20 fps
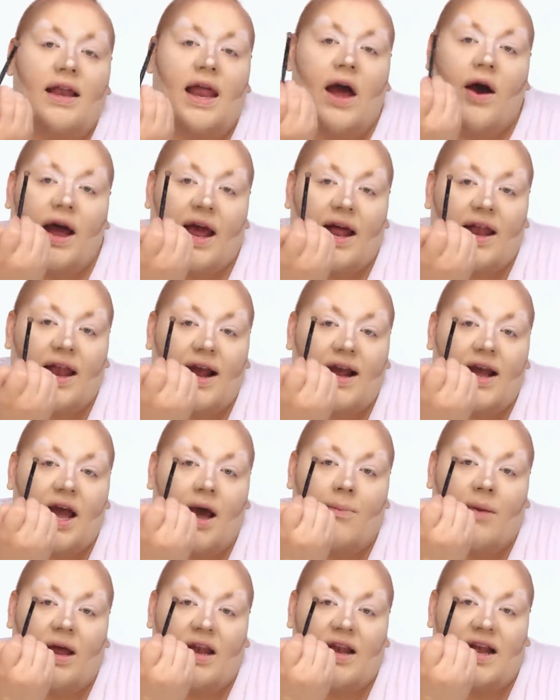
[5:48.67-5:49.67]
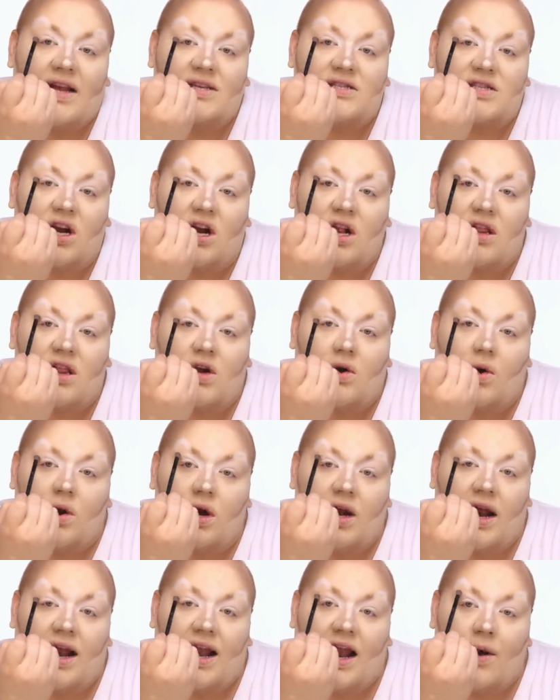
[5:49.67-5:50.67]
Now, and I come in and I start at the
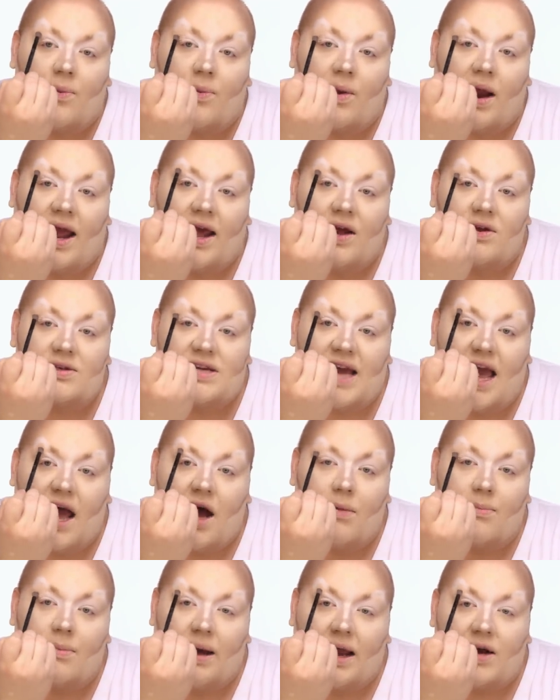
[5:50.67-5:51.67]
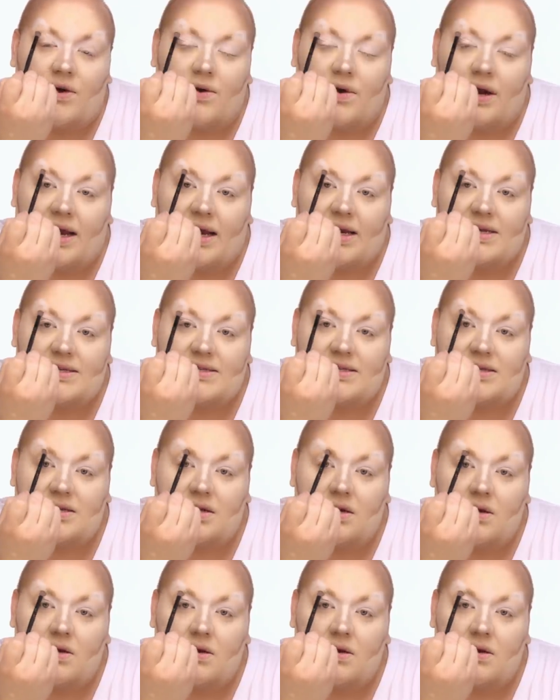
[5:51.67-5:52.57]
corner and I round out my crease.